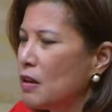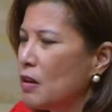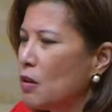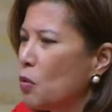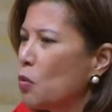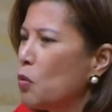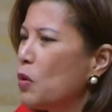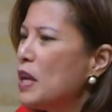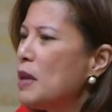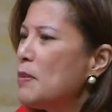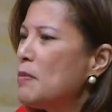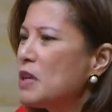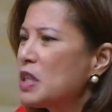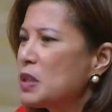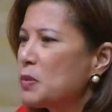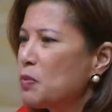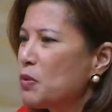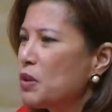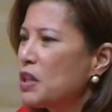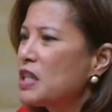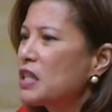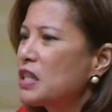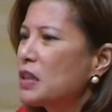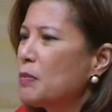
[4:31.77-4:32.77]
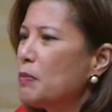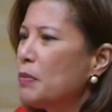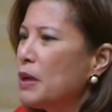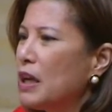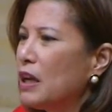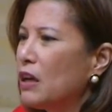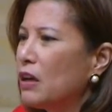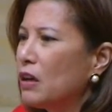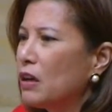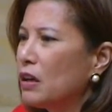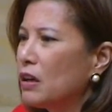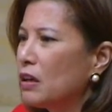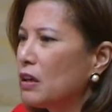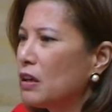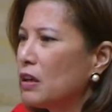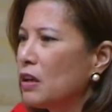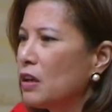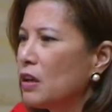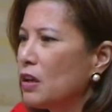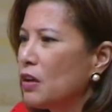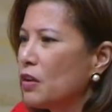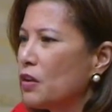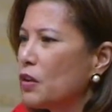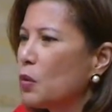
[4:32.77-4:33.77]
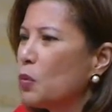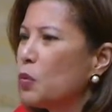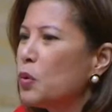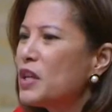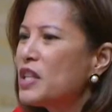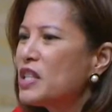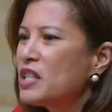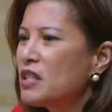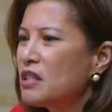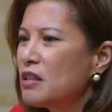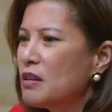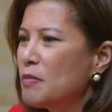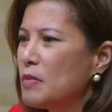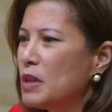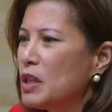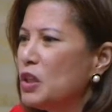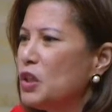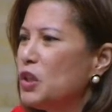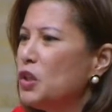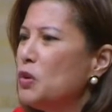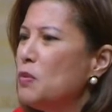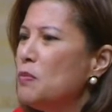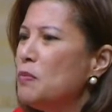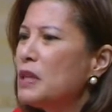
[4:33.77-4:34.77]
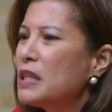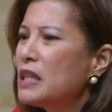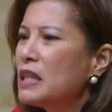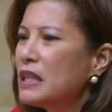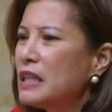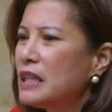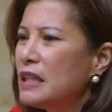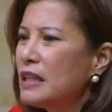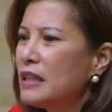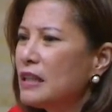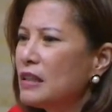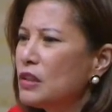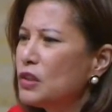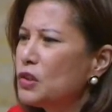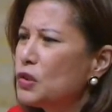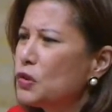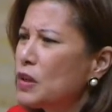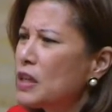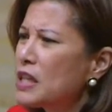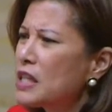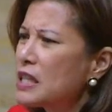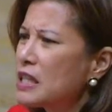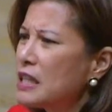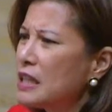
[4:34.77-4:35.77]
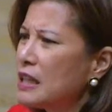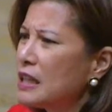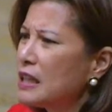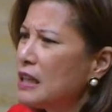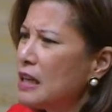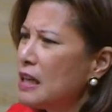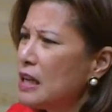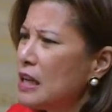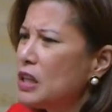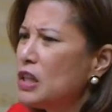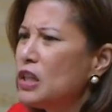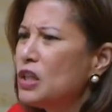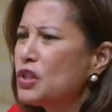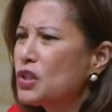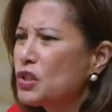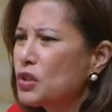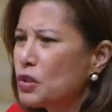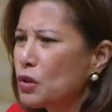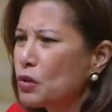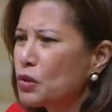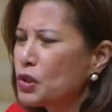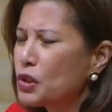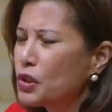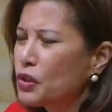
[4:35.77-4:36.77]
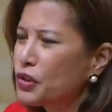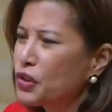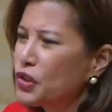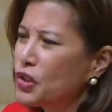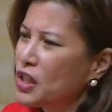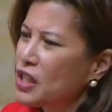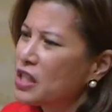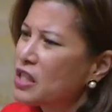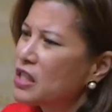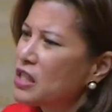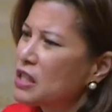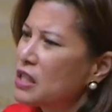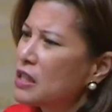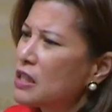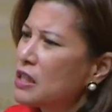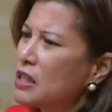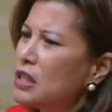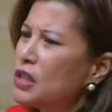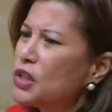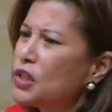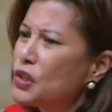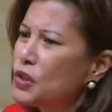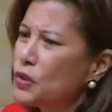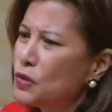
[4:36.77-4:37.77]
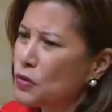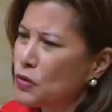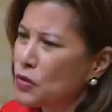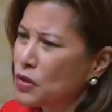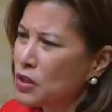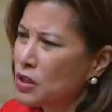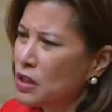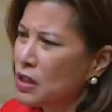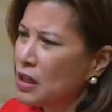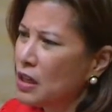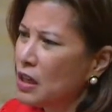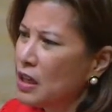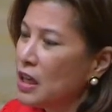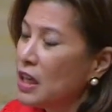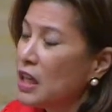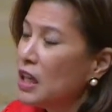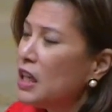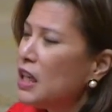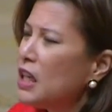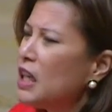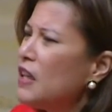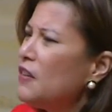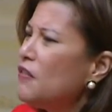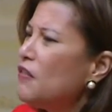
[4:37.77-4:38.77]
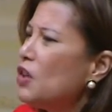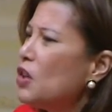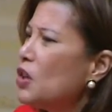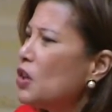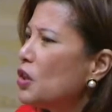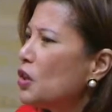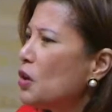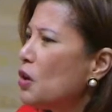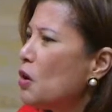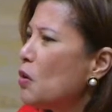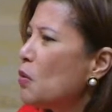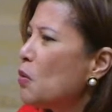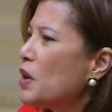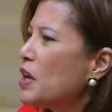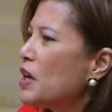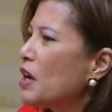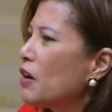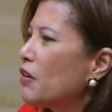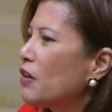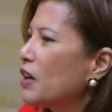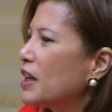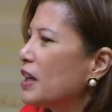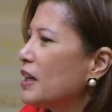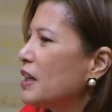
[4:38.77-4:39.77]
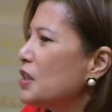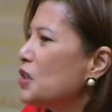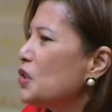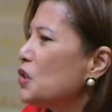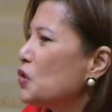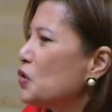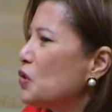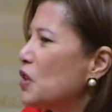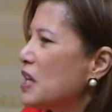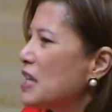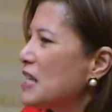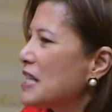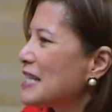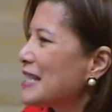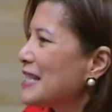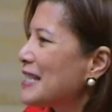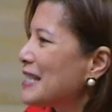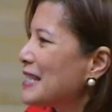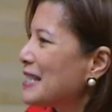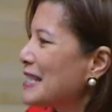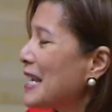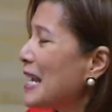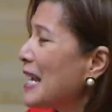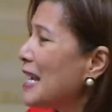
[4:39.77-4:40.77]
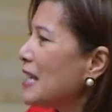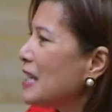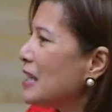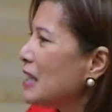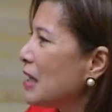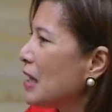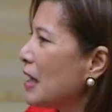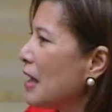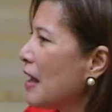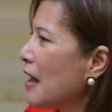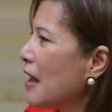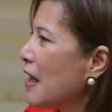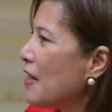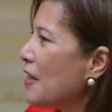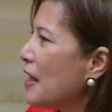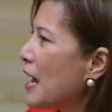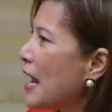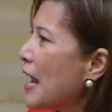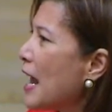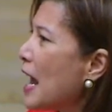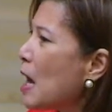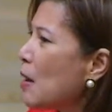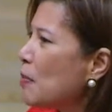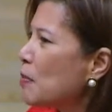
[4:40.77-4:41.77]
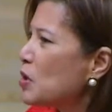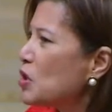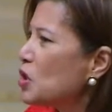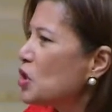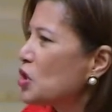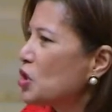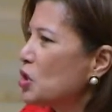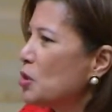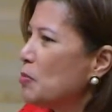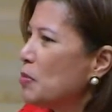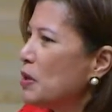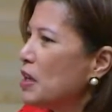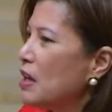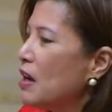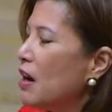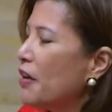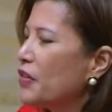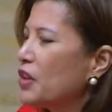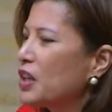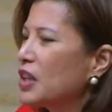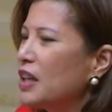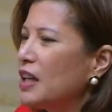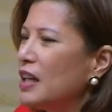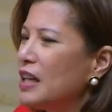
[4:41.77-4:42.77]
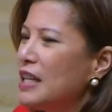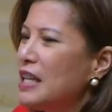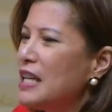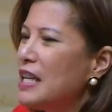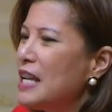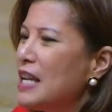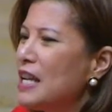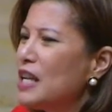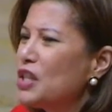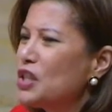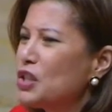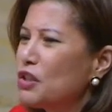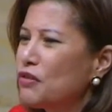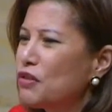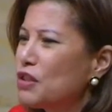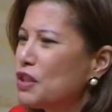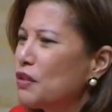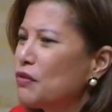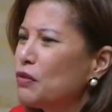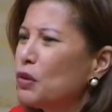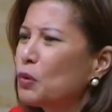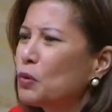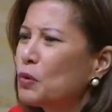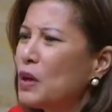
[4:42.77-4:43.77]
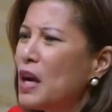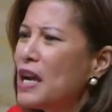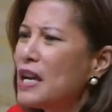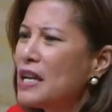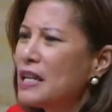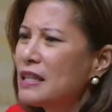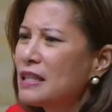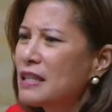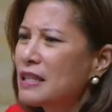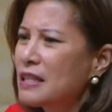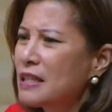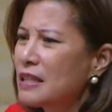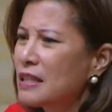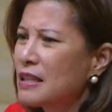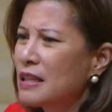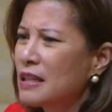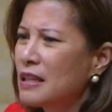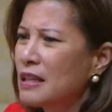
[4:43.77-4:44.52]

we must bring to bear the wisdom and humility in addressing these social justice issues, even though we are a country and a state that happens to be on the cutting edge of civil rights.